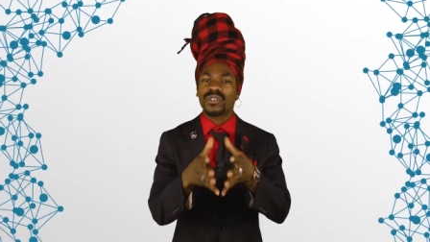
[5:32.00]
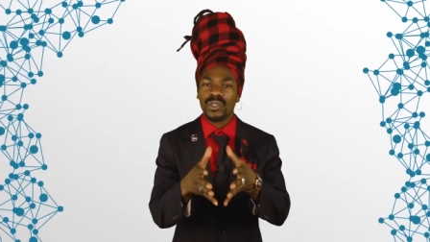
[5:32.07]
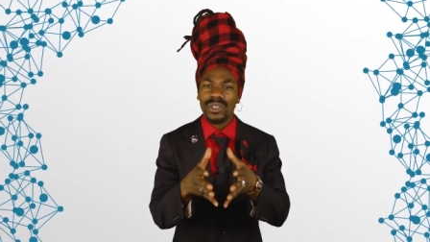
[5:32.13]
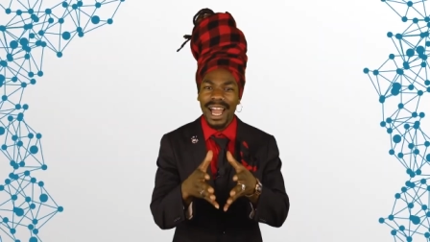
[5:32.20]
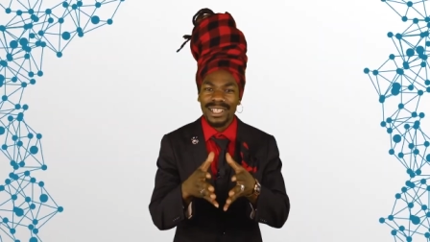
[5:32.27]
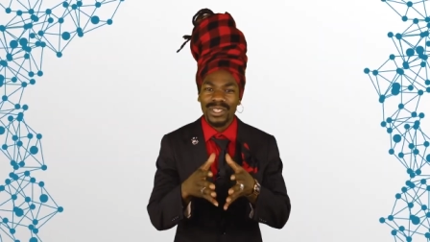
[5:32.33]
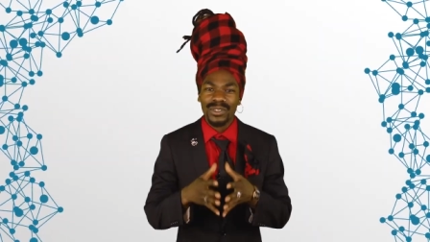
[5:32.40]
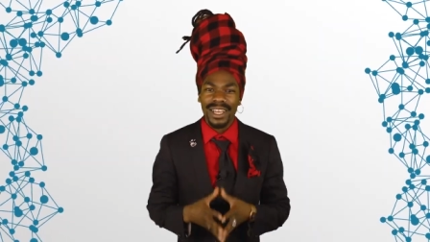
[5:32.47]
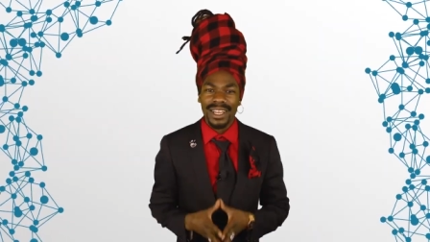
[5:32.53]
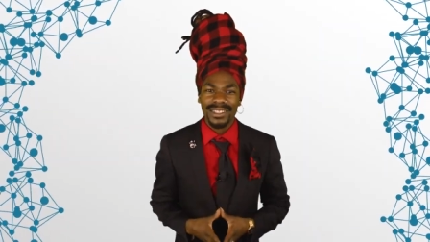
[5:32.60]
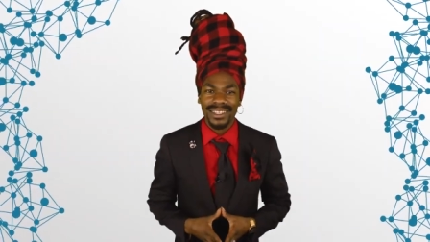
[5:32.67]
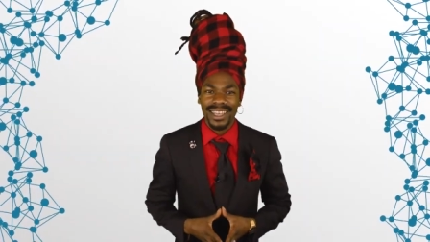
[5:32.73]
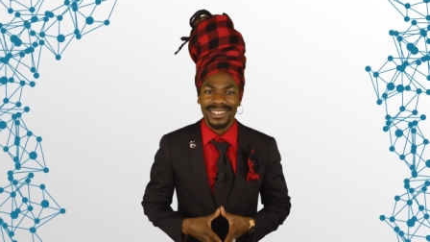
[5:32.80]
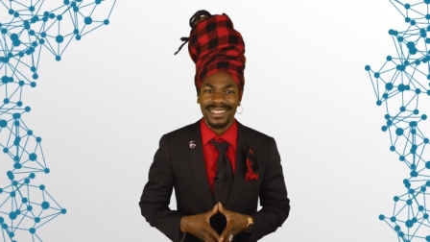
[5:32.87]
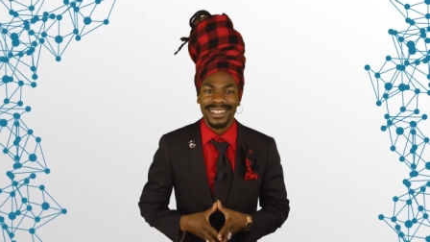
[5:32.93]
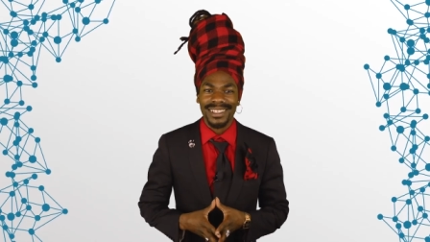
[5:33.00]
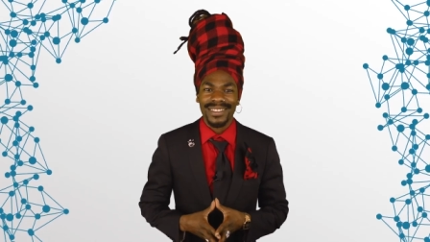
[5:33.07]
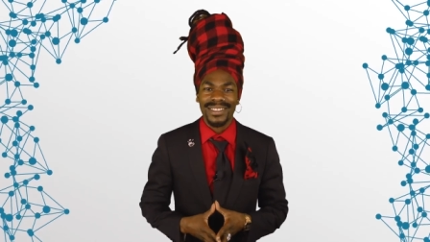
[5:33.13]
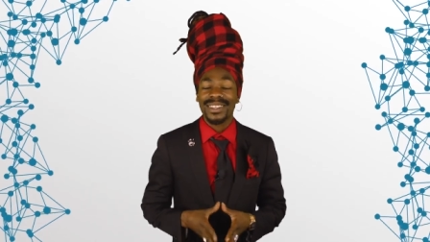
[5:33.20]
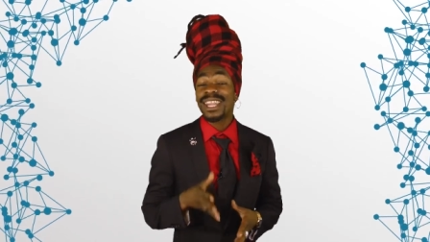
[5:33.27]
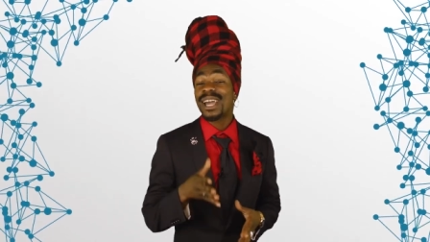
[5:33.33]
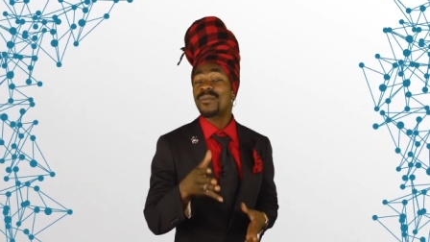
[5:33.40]
of July
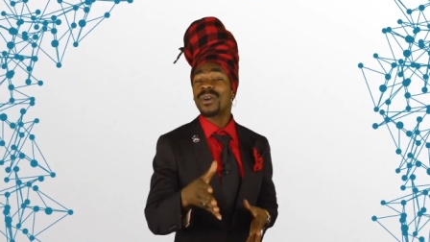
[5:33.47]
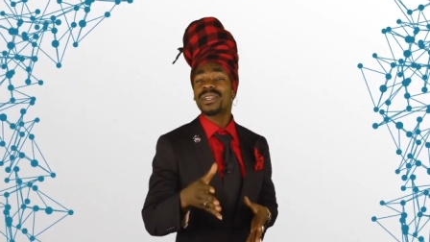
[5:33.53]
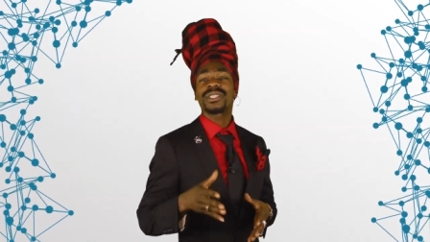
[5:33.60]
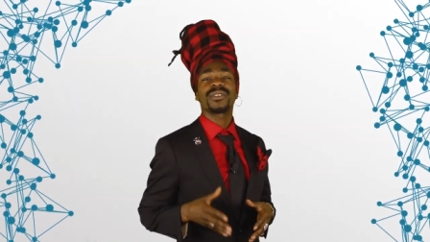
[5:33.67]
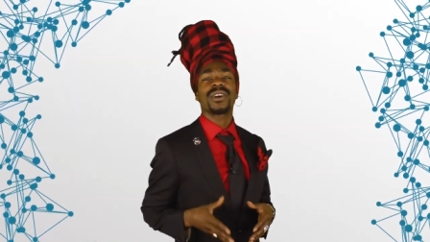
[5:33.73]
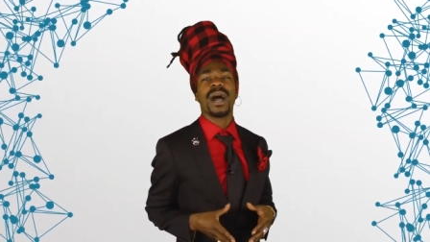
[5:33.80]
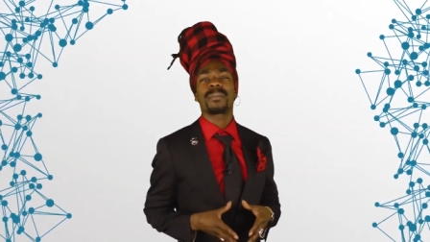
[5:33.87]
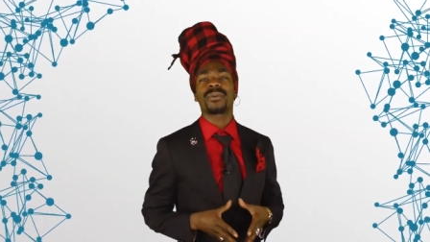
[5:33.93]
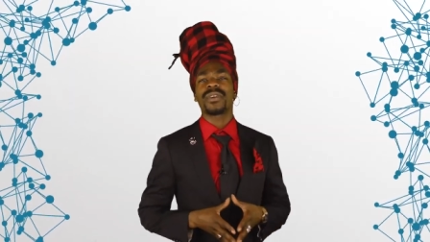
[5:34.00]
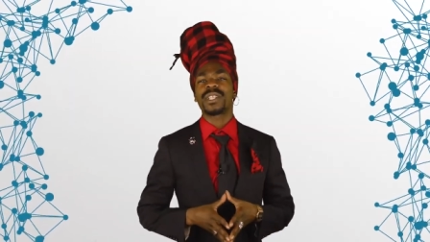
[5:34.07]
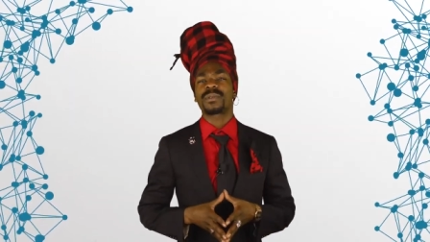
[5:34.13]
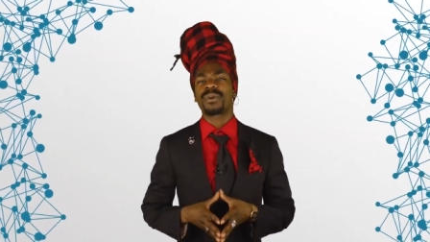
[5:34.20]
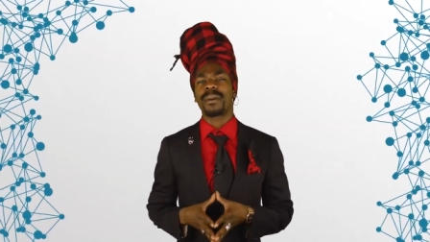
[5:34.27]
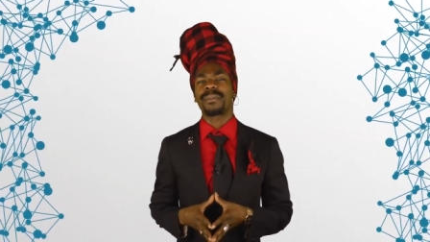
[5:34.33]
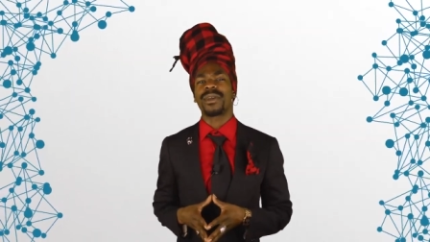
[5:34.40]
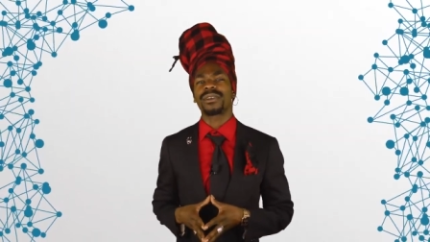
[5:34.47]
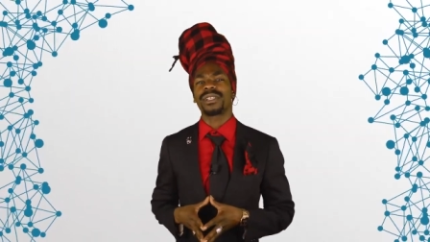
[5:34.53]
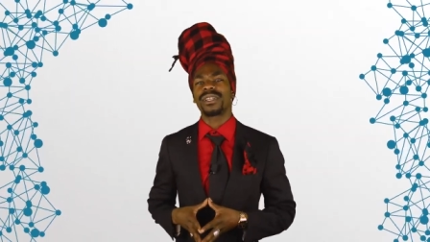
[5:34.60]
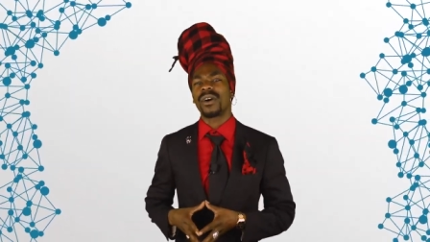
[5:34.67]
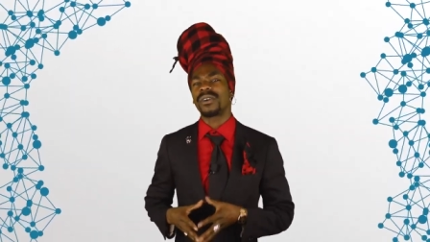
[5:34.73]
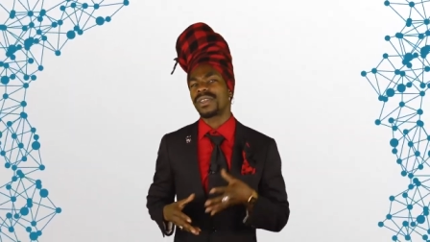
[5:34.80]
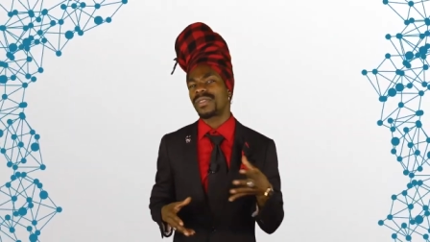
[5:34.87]
2019, the network still operates
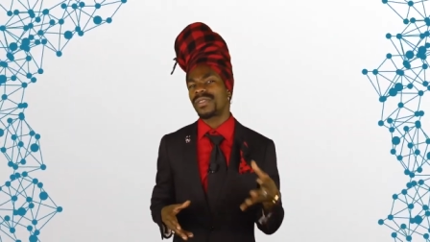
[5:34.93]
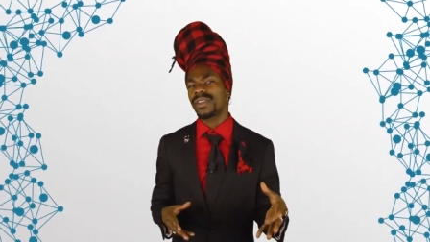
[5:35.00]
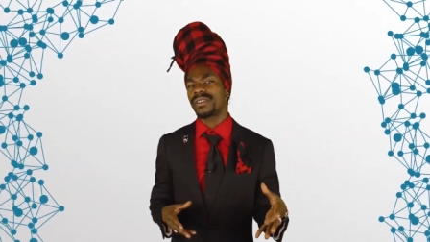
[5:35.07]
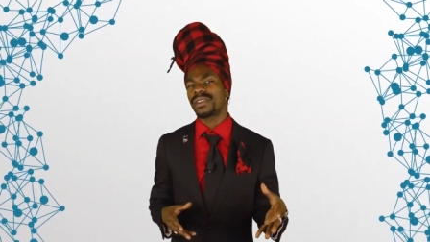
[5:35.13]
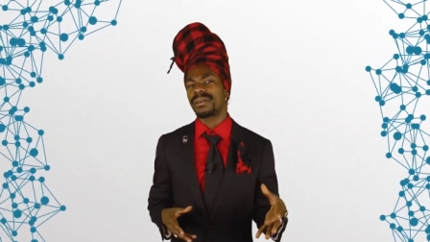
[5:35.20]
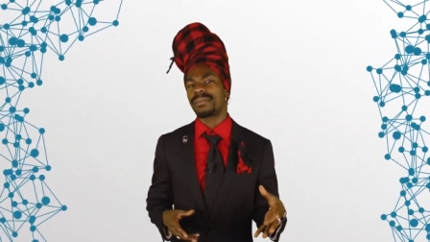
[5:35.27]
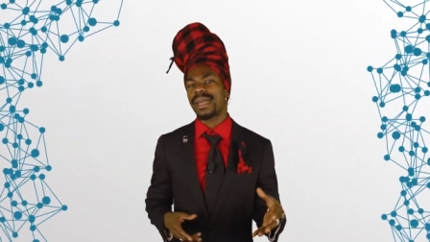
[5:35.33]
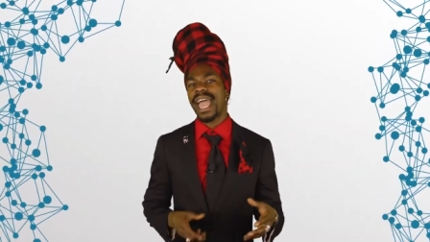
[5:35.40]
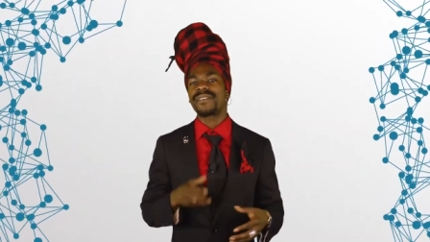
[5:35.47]
primarily on Ethereum,